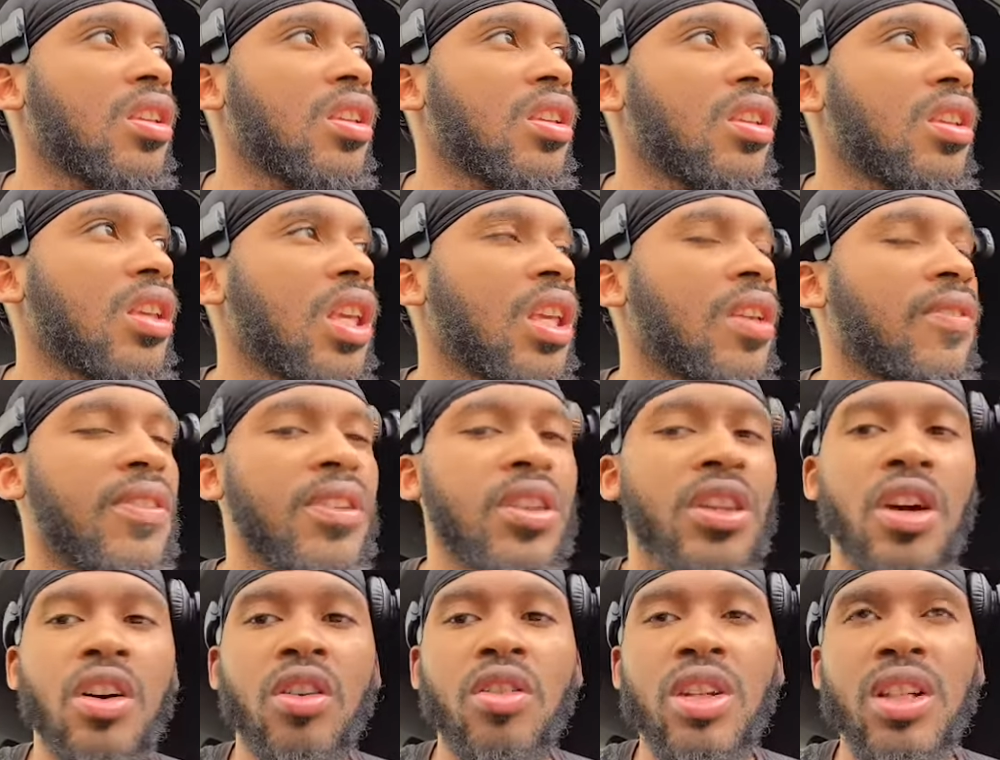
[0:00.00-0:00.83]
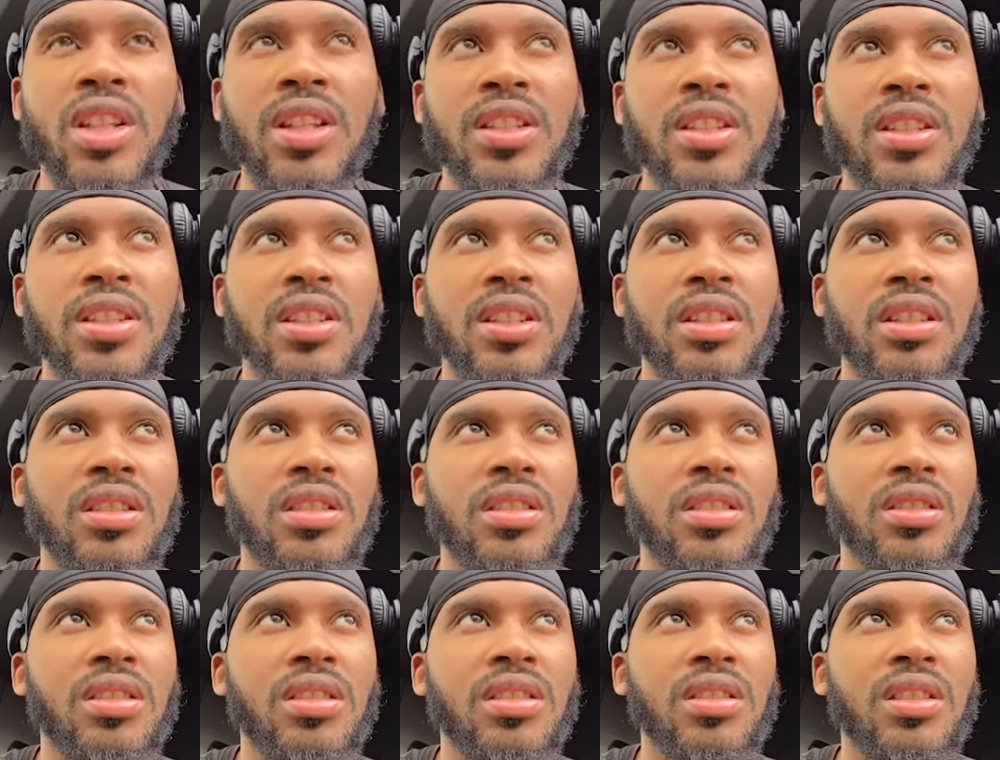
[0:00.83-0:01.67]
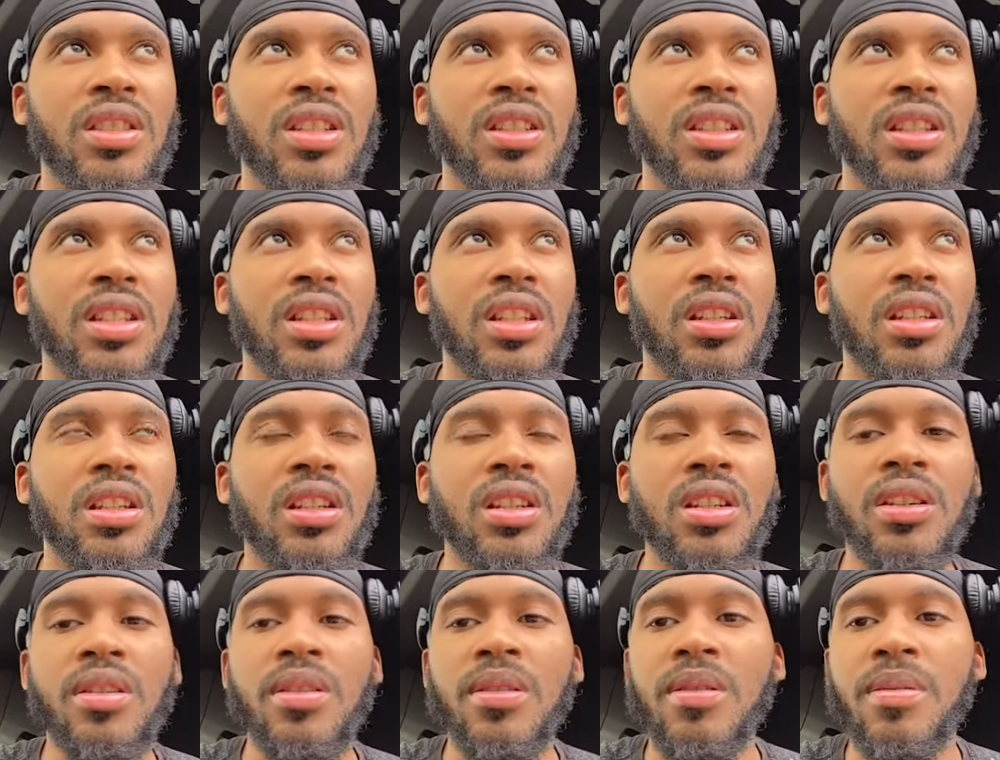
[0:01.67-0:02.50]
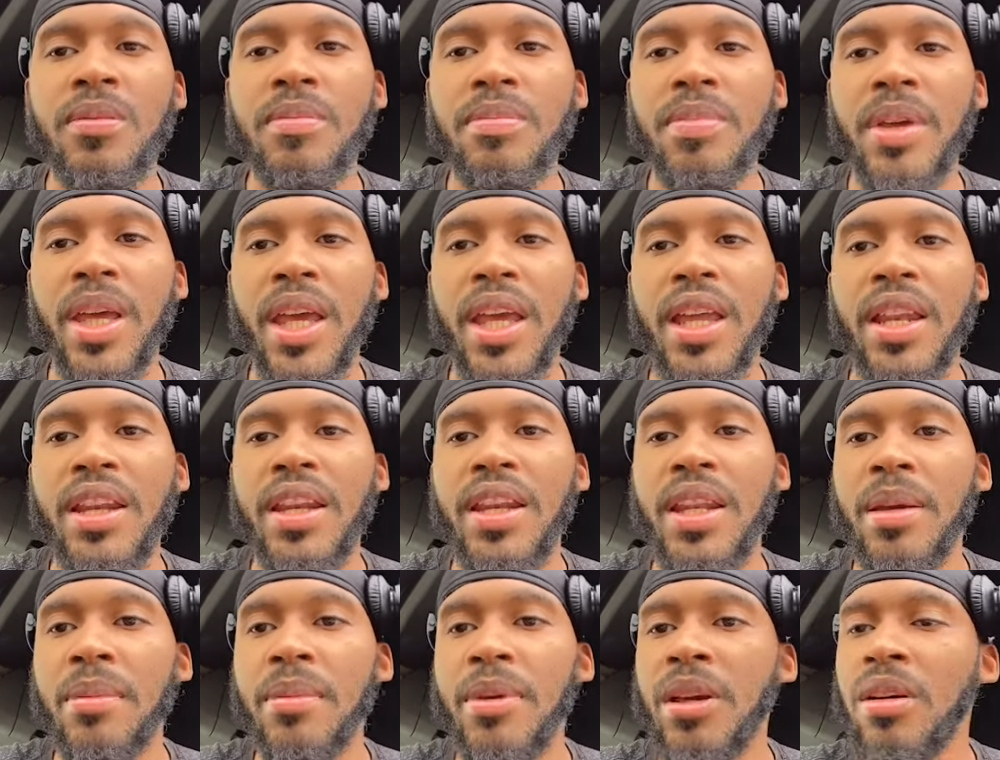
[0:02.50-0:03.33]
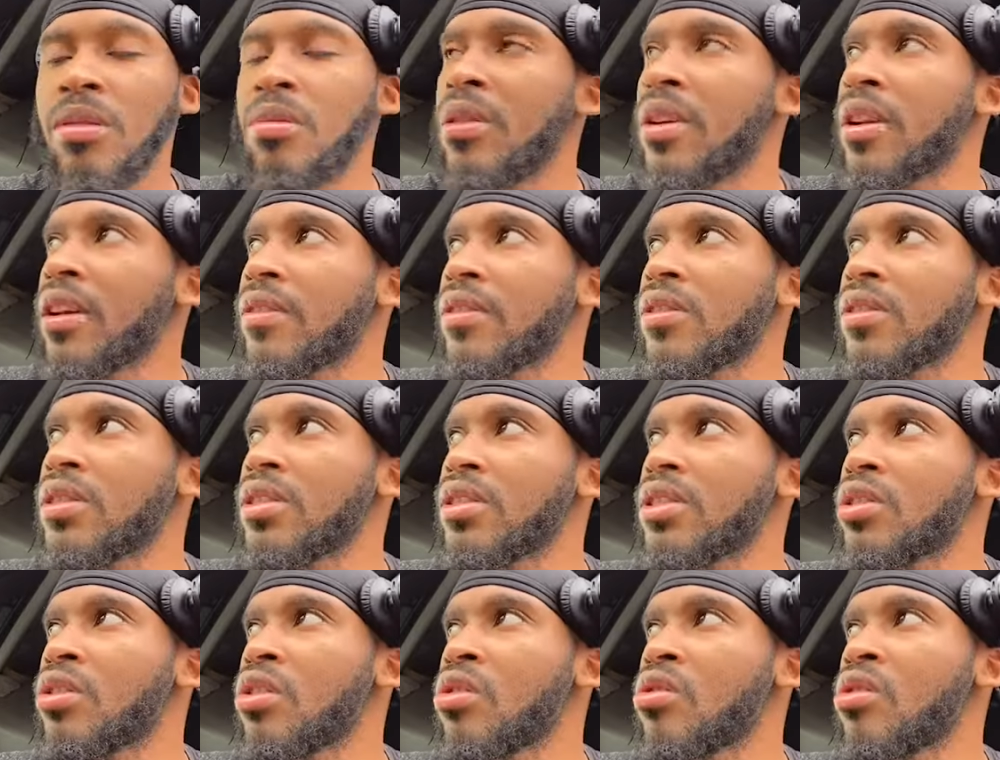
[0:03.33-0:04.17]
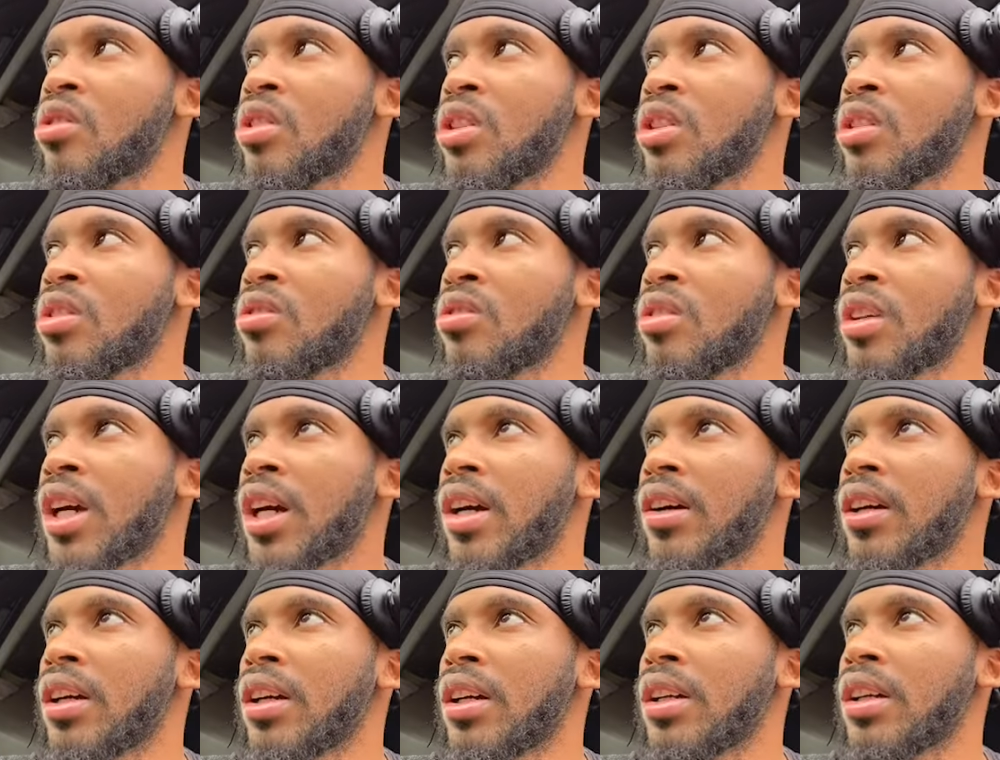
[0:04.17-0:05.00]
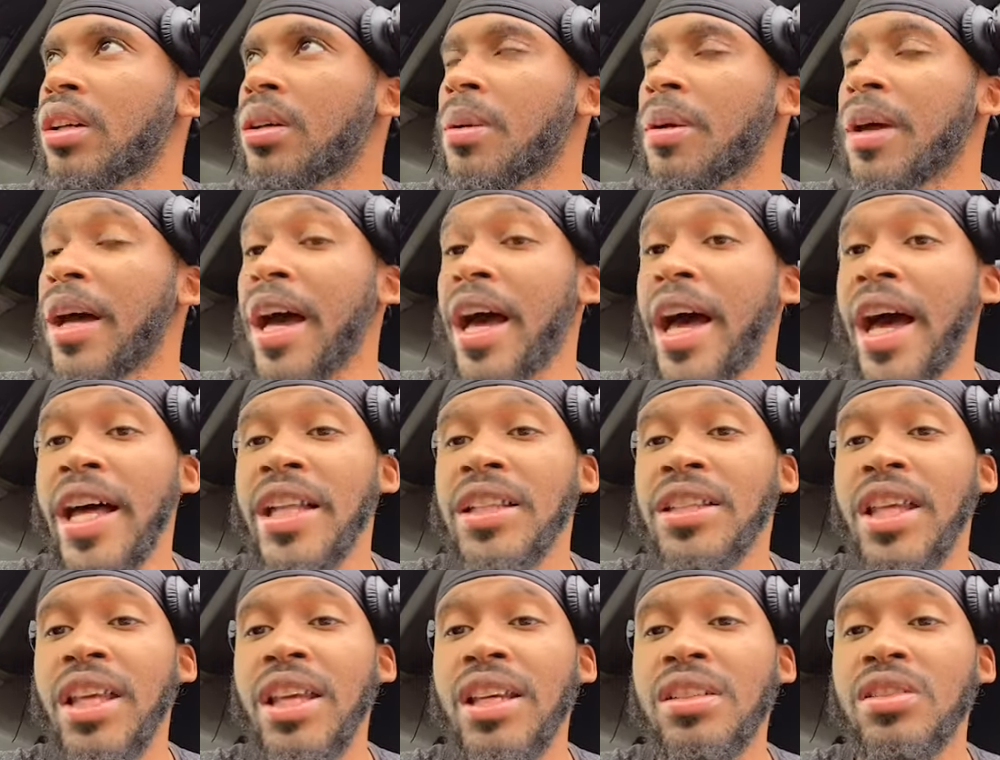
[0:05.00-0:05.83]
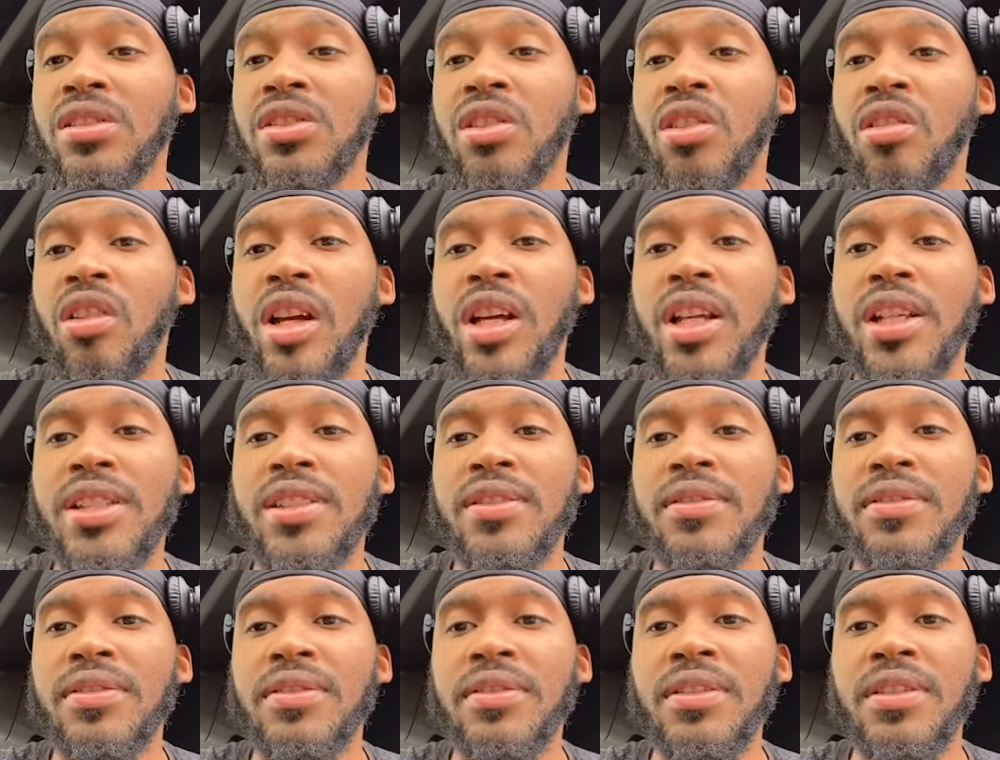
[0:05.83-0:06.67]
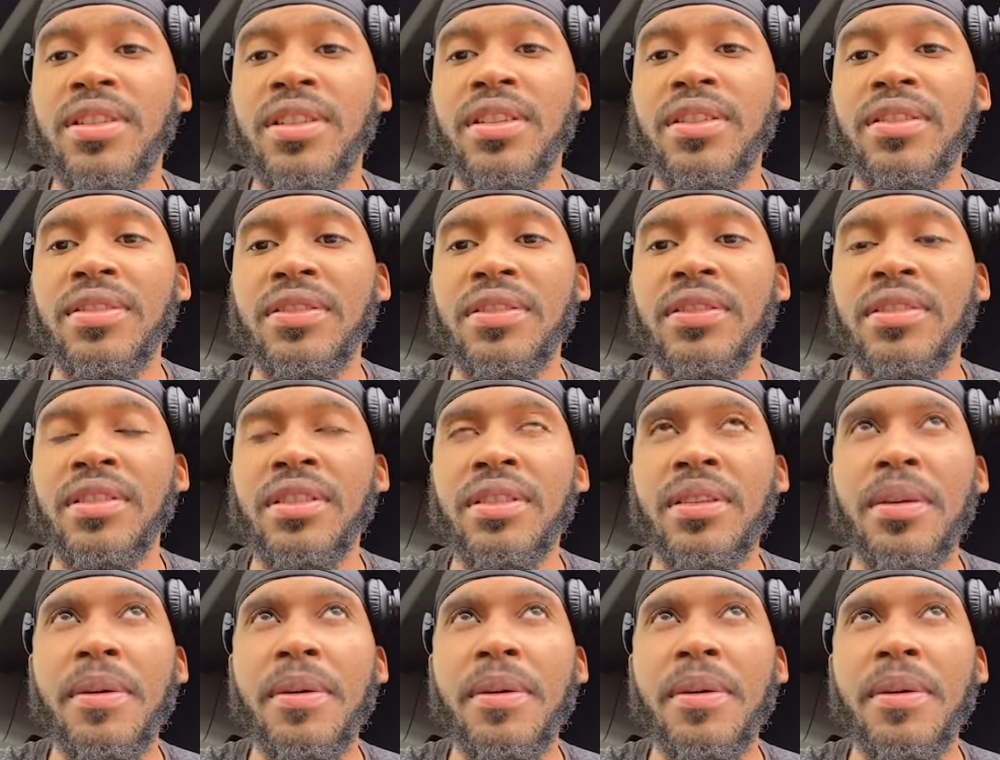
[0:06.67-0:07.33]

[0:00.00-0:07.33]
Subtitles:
real. Even though this little pandemic, whatever was going on out here, I think it's crazy, for real, for real.